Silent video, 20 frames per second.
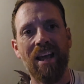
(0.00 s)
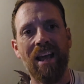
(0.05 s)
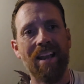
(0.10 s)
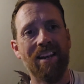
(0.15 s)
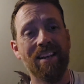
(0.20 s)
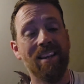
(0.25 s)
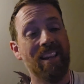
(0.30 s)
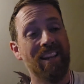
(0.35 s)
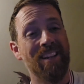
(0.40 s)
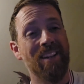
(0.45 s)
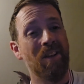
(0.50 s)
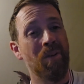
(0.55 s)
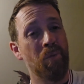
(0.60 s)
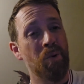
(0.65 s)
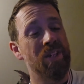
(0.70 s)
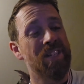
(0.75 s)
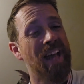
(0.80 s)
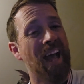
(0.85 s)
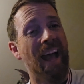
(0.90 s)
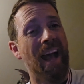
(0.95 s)
And that it
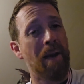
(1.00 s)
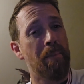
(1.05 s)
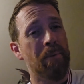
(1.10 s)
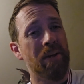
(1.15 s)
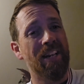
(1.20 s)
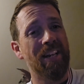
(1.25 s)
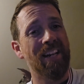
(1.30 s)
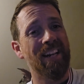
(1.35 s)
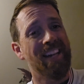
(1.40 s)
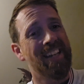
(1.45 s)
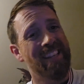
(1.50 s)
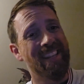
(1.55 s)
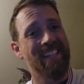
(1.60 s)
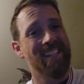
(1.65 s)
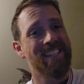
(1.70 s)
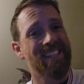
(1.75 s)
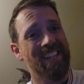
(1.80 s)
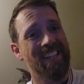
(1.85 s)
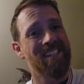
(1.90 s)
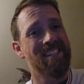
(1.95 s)
was happening in
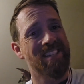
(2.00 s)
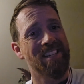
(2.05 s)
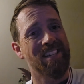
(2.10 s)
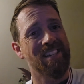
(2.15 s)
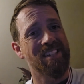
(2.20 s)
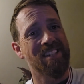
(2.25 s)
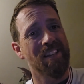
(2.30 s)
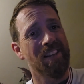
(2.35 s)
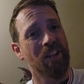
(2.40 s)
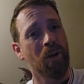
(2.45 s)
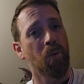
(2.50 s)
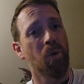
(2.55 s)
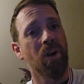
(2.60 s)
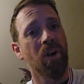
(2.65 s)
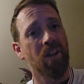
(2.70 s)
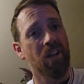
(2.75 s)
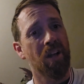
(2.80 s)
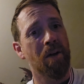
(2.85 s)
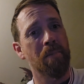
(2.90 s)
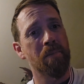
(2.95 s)
this instance, that there were
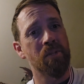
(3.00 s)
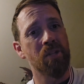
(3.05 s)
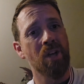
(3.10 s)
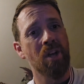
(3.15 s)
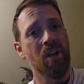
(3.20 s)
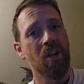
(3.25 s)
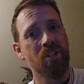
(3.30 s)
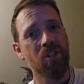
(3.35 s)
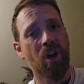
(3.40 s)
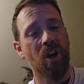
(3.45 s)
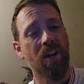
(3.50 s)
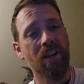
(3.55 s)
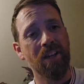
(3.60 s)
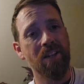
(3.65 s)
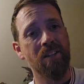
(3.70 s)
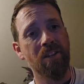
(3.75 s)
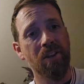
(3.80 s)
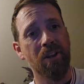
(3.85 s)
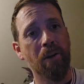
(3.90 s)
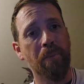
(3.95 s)
clubs
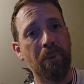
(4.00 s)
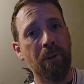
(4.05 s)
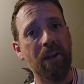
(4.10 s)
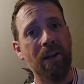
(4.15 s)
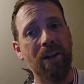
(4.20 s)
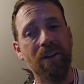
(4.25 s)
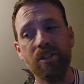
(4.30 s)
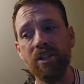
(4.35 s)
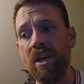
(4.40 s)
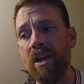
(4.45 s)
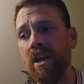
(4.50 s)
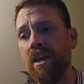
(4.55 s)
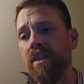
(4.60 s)
talking to their players.